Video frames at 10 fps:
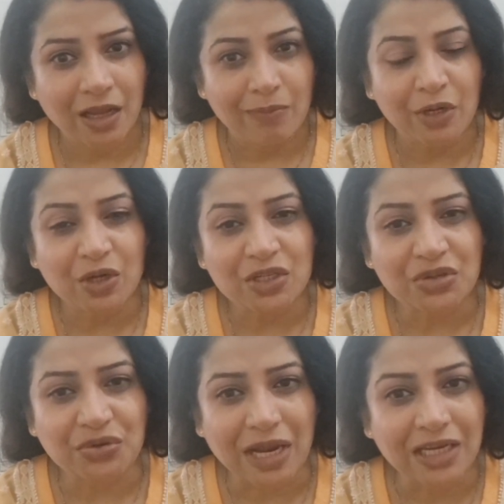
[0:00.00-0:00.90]

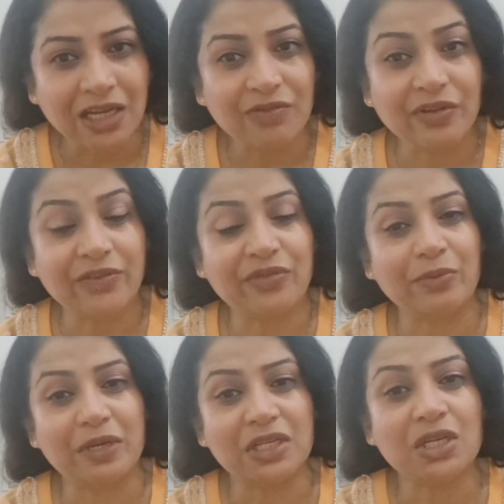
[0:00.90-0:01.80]
because running away
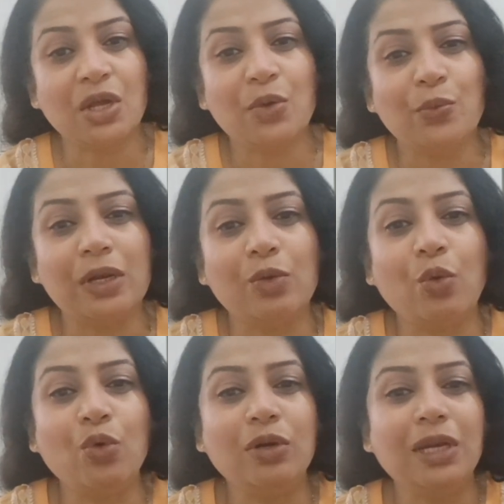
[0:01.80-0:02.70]
from it will
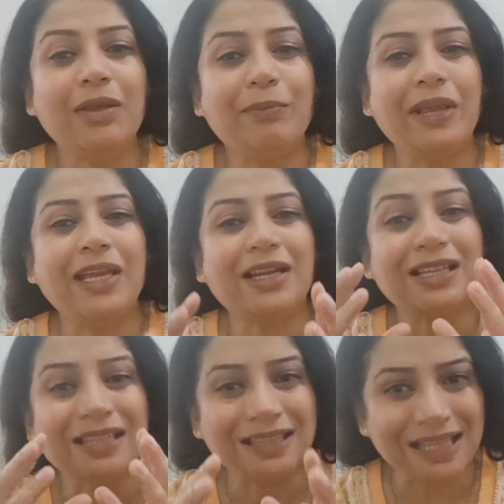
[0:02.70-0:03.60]
only make
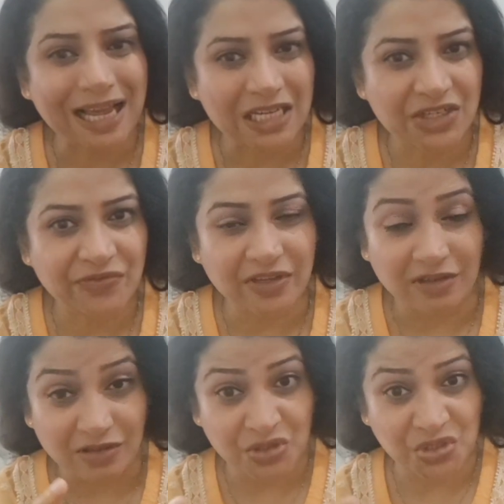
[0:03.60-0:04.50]
that
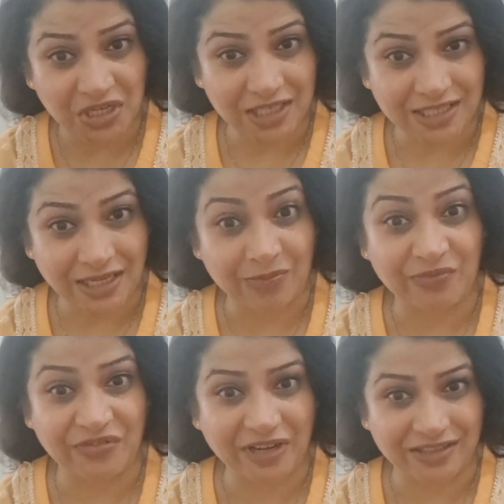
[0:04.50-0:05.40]
fear chase him
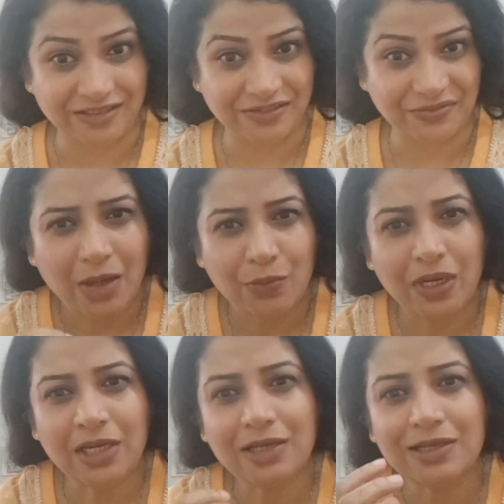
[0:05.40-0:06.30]
farther. And
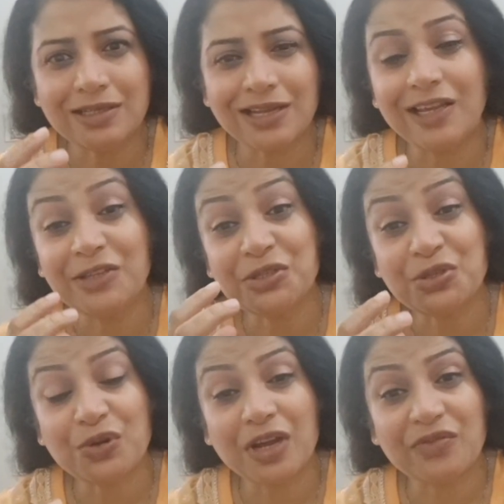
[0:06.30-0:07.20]
when he decides
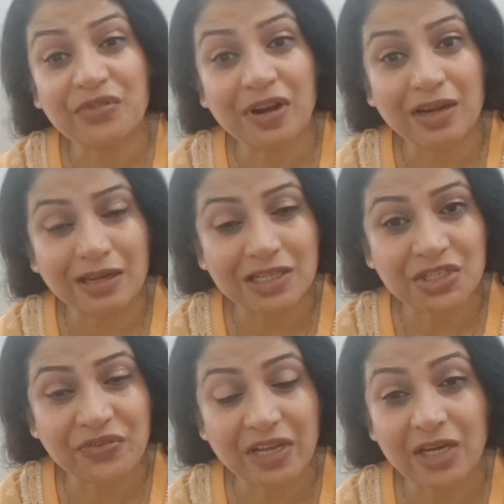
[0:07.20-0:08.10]
to confront
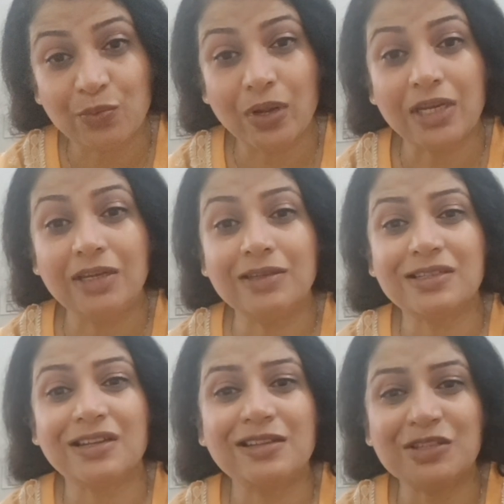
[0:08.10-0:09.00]
his fear and when he
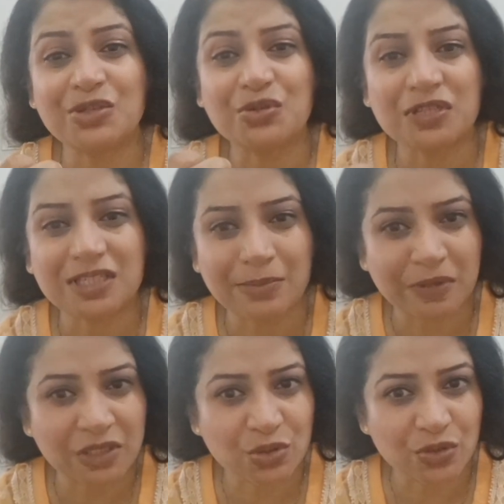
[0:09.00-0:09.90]
decides to step
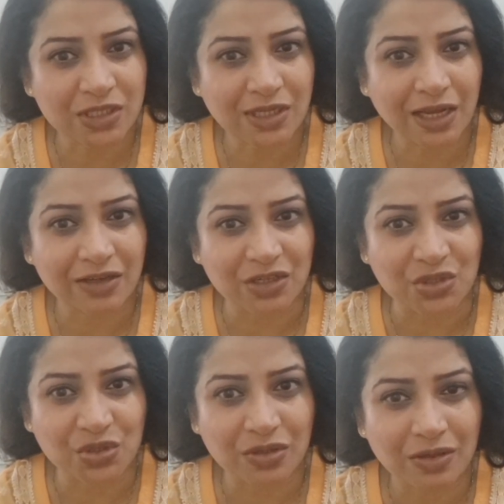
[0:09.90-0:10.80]
into his
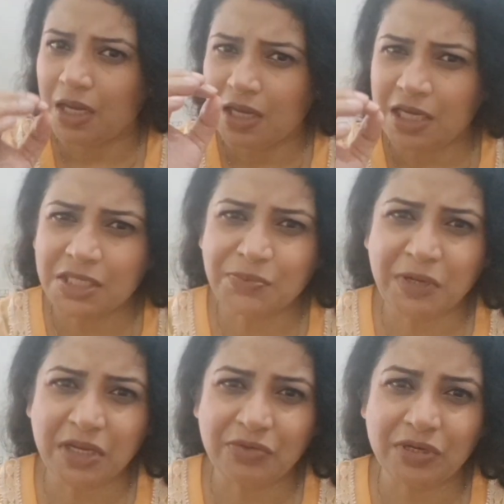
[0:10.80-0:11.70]
courage, he's
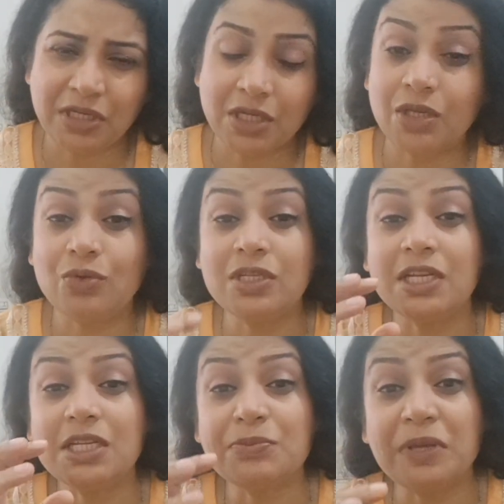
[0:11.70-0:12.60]
being ridiculed,
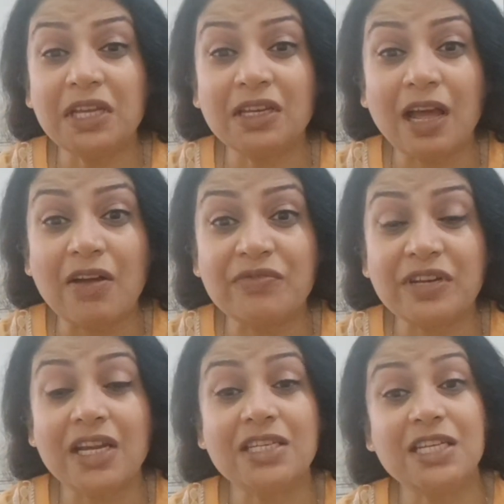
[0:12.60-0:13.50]
he's being laughed
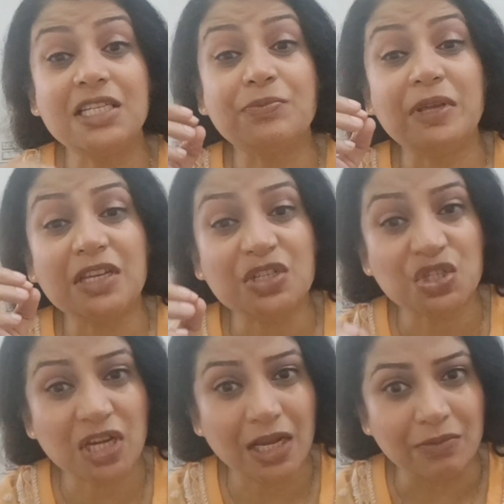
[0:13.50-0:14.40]
at, he's being
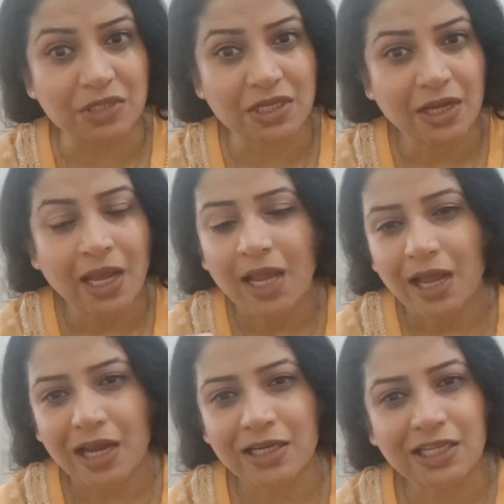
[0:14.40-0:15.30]
shamed,
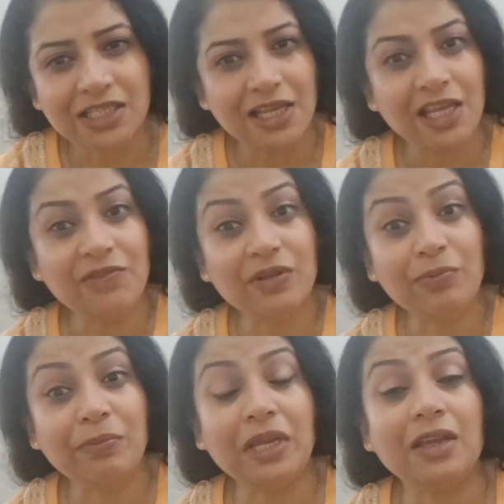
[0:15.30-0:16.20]
and he's
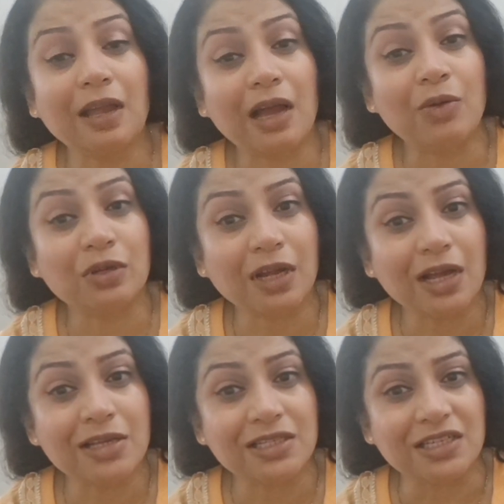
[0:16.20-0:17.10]
even being
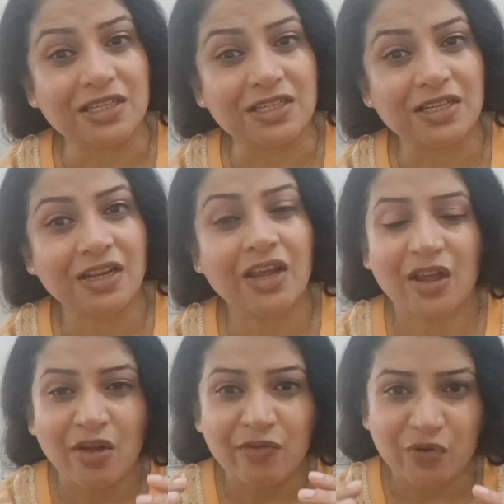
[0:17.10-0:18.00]
outcasted
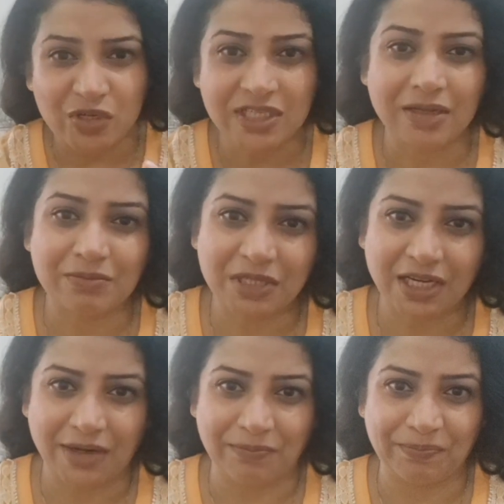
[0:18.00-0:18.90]
for some
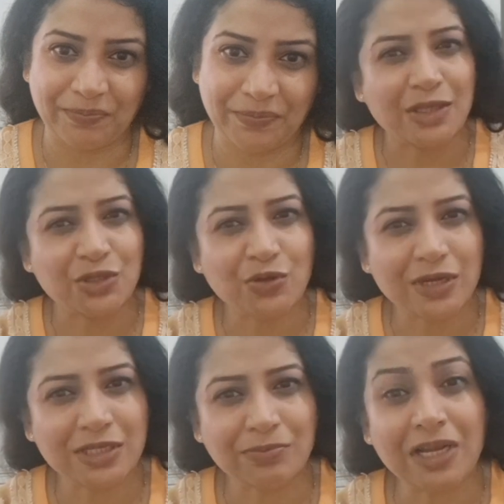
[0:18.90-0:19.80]
time. And so
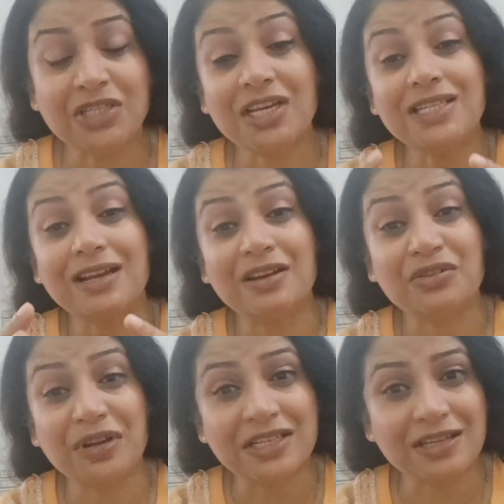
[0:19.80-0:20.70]
as much as
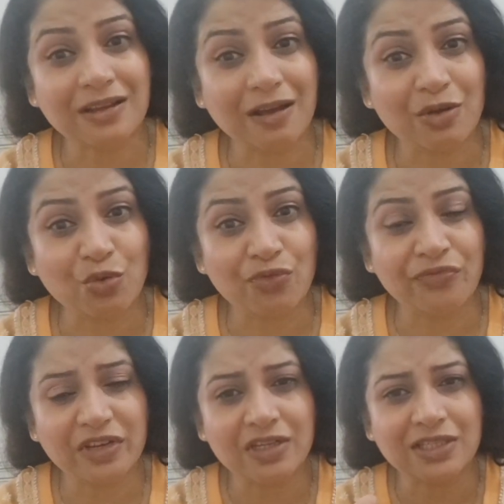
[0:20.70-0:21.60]
addressing our own
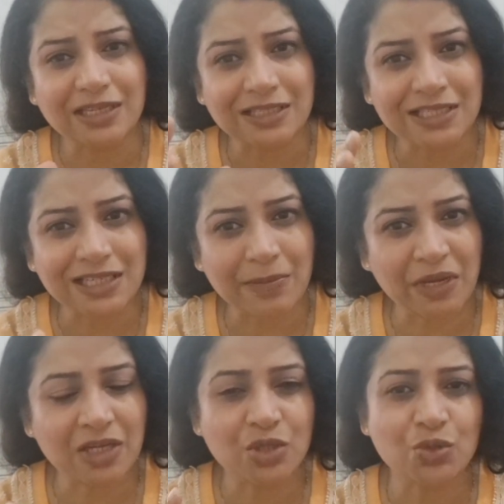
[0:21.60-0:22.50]
fears and
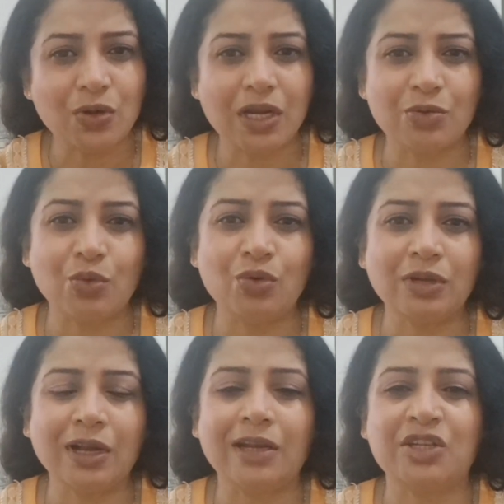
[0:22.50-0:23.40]
stepping into our
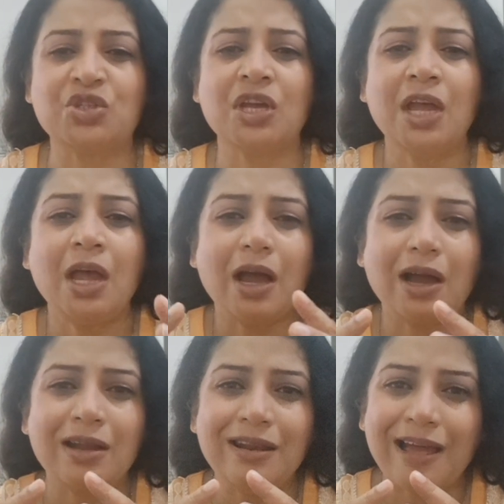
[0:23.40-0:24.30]
own courage
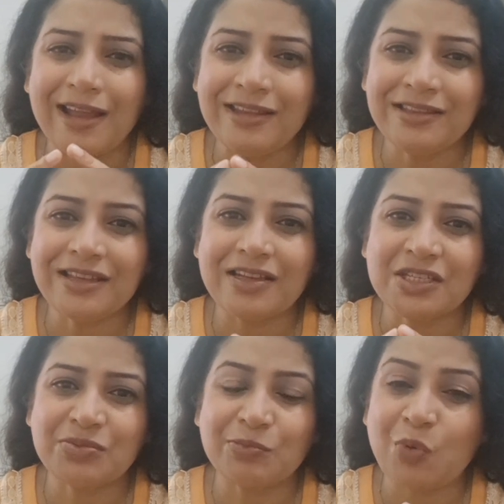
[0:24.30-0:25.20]
aligns
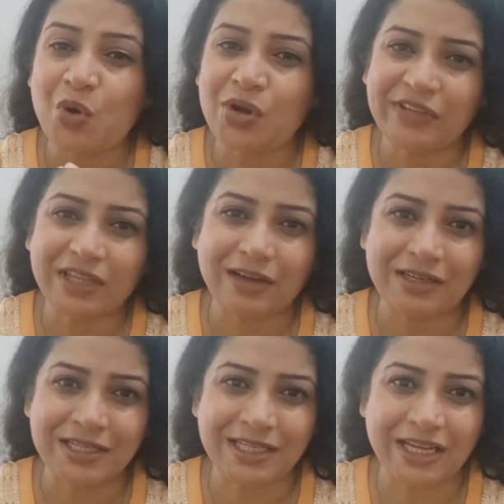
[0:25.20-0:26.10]
us more with
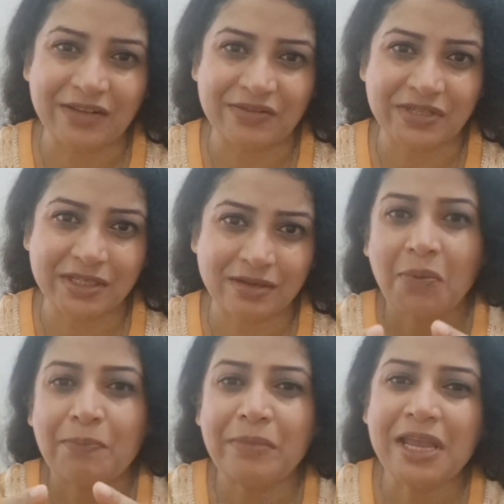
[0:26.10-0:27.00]
ourselves,
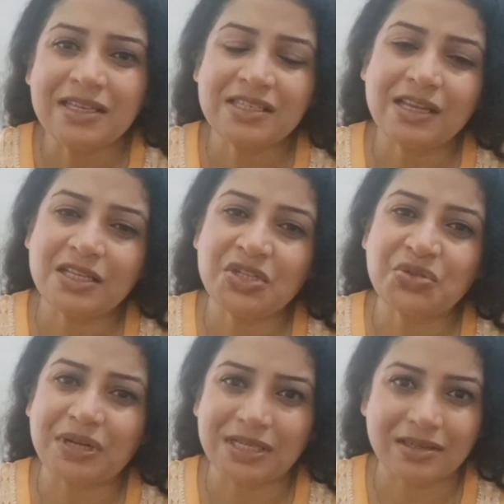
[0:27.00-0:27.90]
makes us
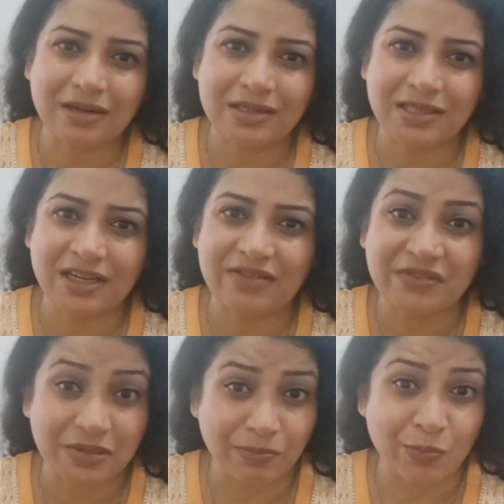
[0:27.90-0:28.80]
trust
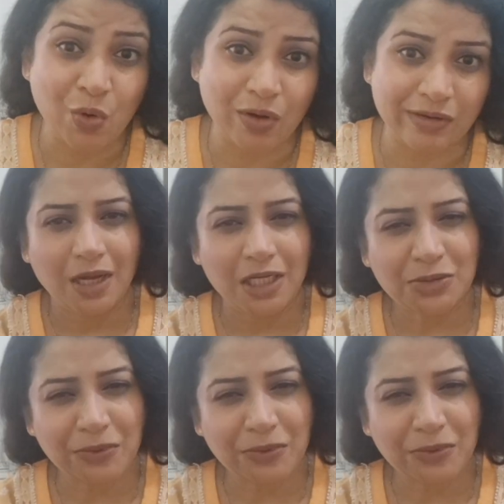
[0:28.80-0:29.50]
ourselves more, it